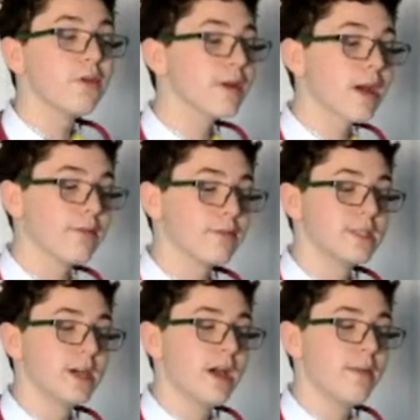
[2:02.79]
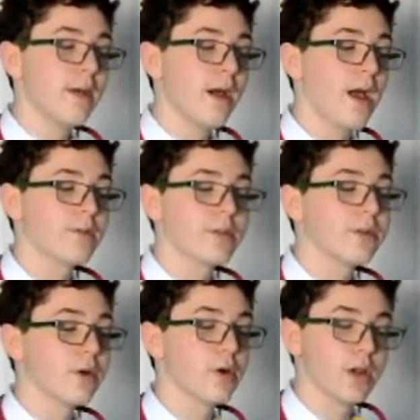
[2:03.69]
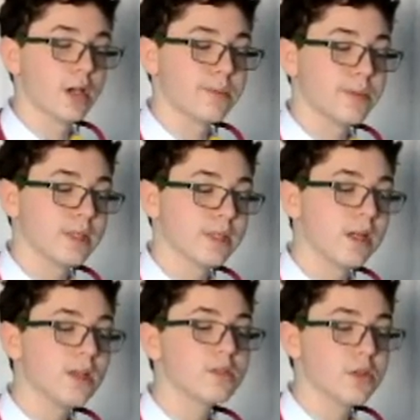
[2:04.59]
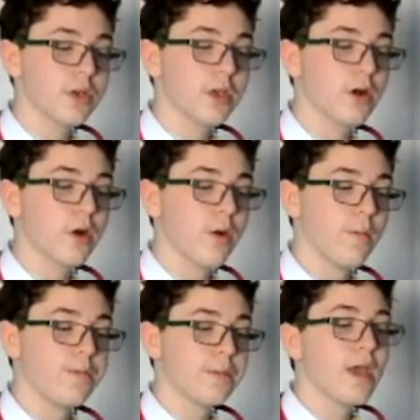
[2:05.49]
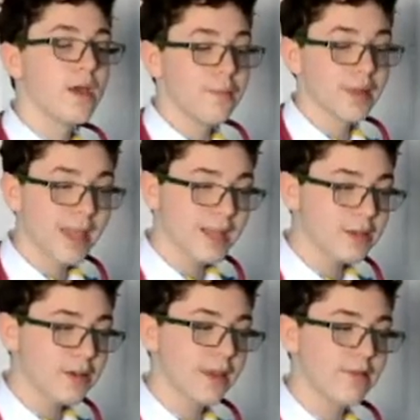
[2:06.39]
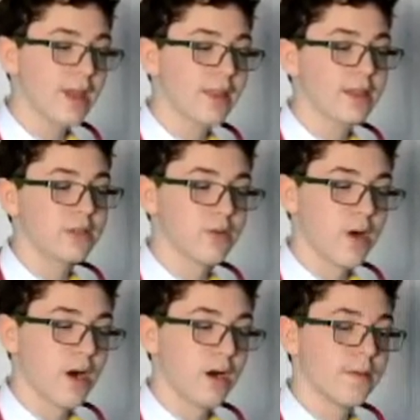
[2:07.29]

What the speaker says: recovery time after your colonoscopy is done, so you can go home. But that's only if nothing's wrong.